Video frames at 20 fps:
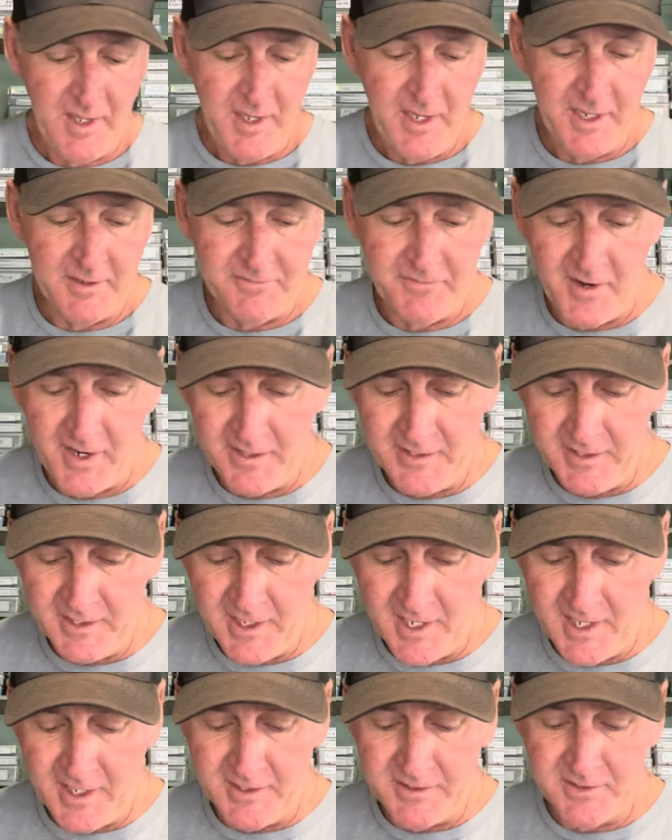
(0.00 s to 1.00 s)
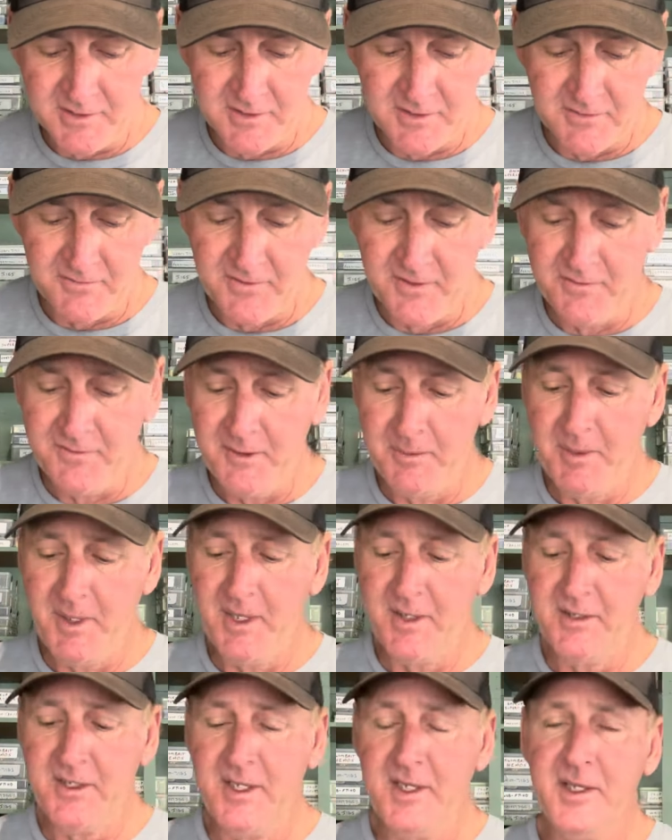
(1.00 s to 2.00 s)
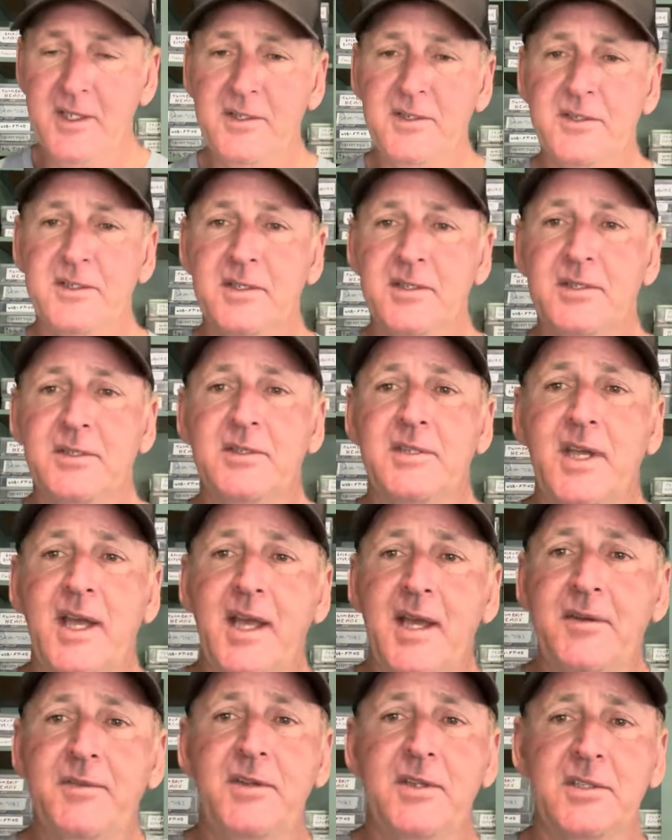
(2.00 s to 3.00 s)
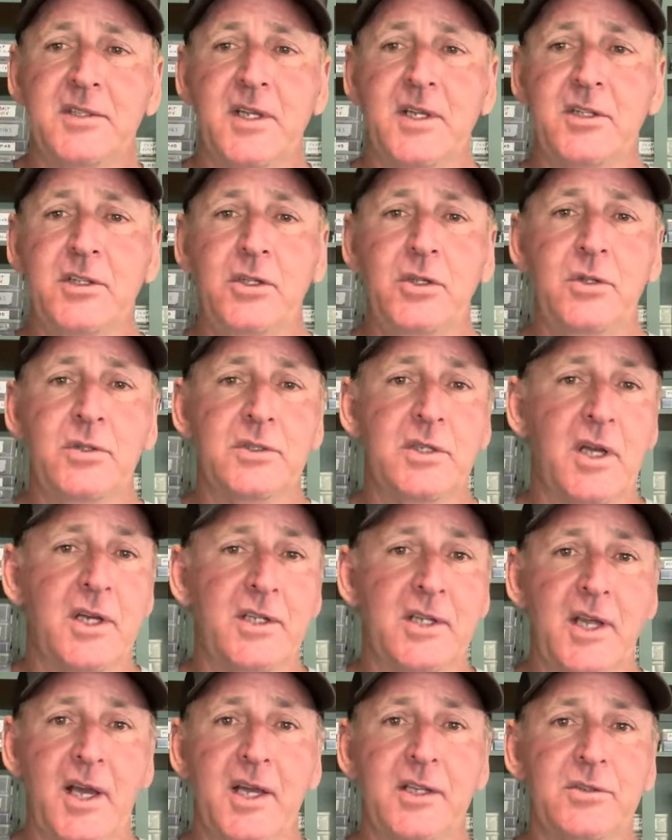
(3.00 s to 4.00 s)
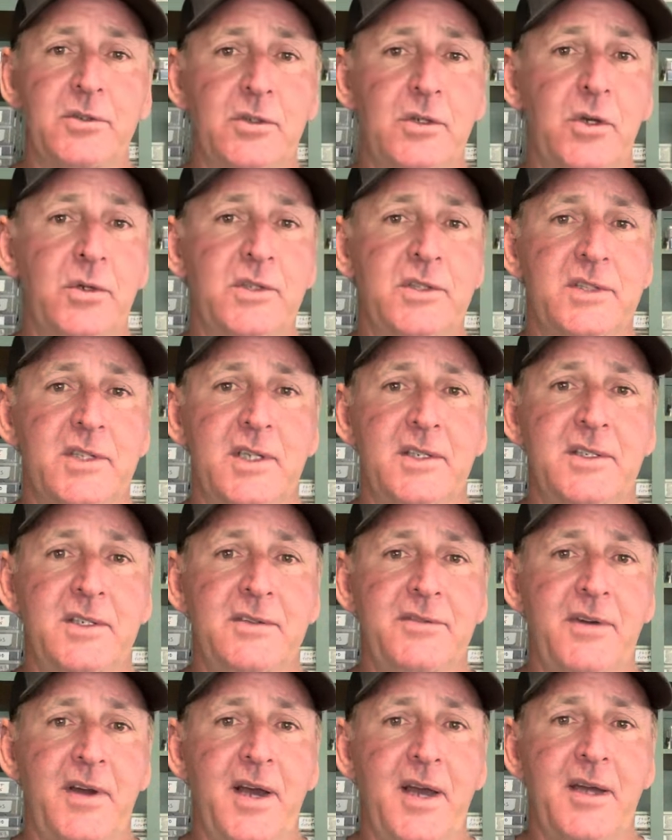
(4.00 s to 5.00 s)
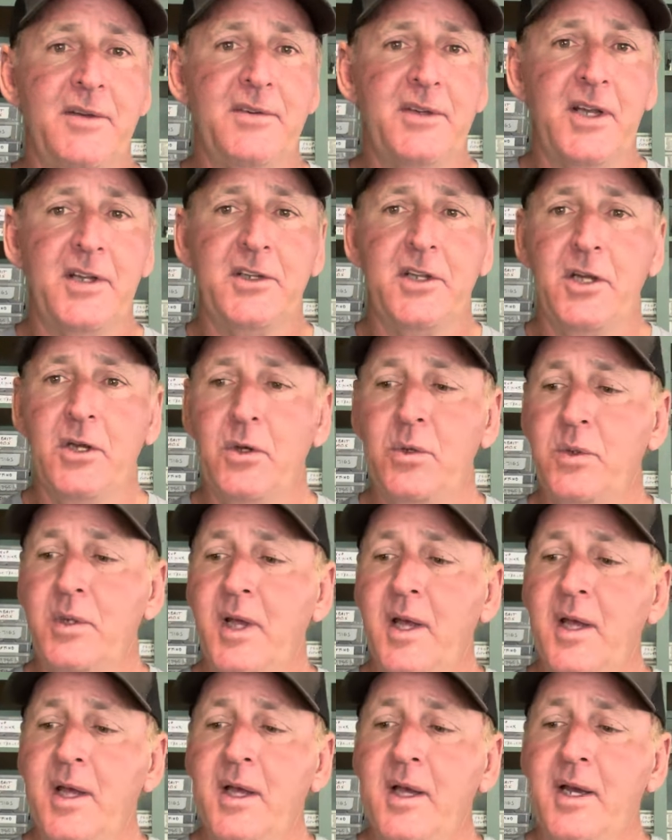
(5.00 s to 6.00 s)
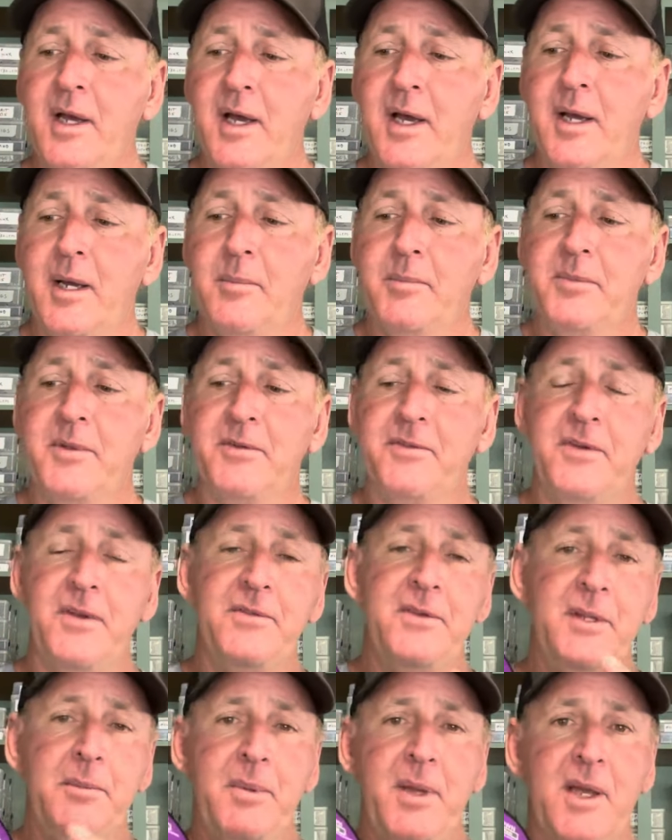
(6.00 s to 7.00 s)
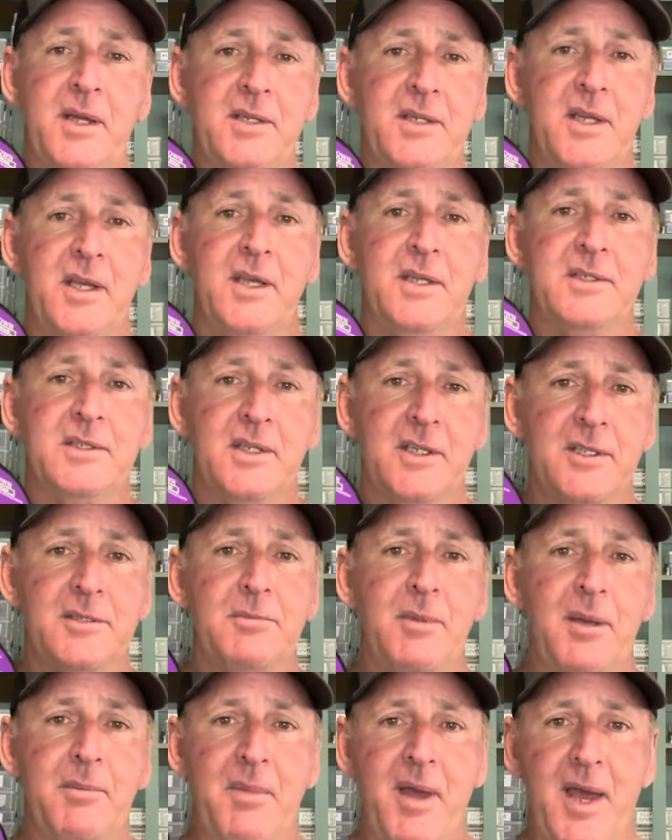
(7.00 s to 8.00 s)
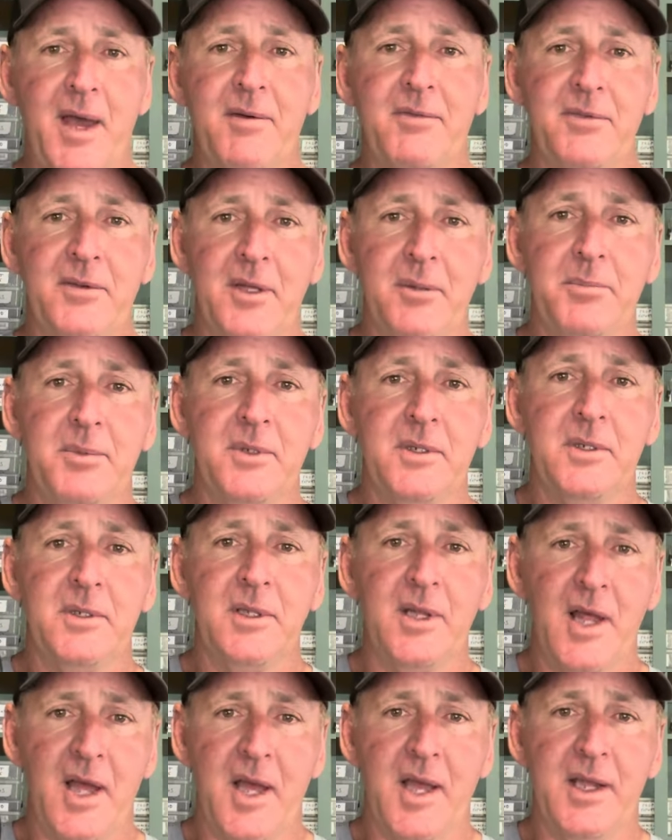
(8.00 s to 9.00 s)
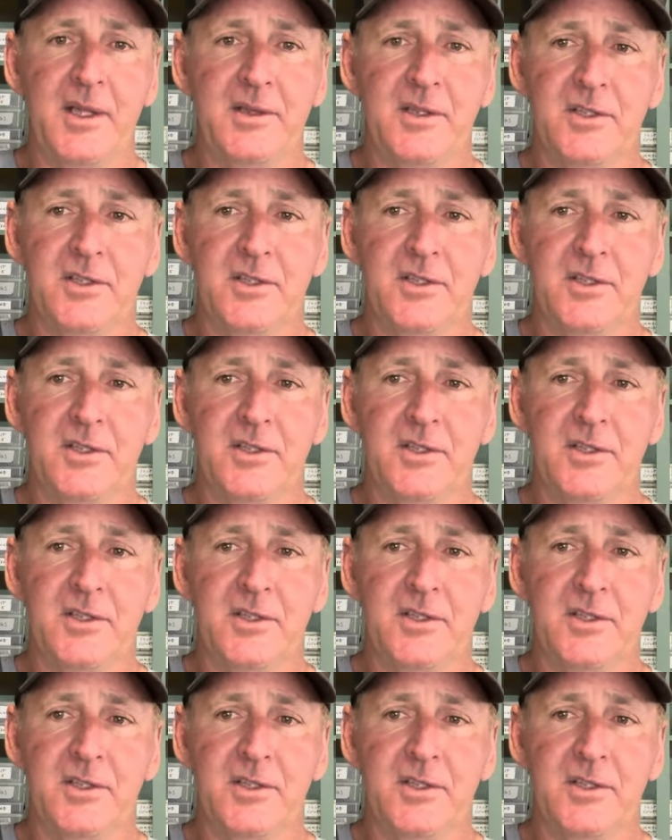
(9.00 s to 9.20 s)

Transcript: And finally, guys, is the 50 pound test. This is the heaviest I use. A lot of guys will go to 65 and I don't. The 50 pound test is my mat flipping line.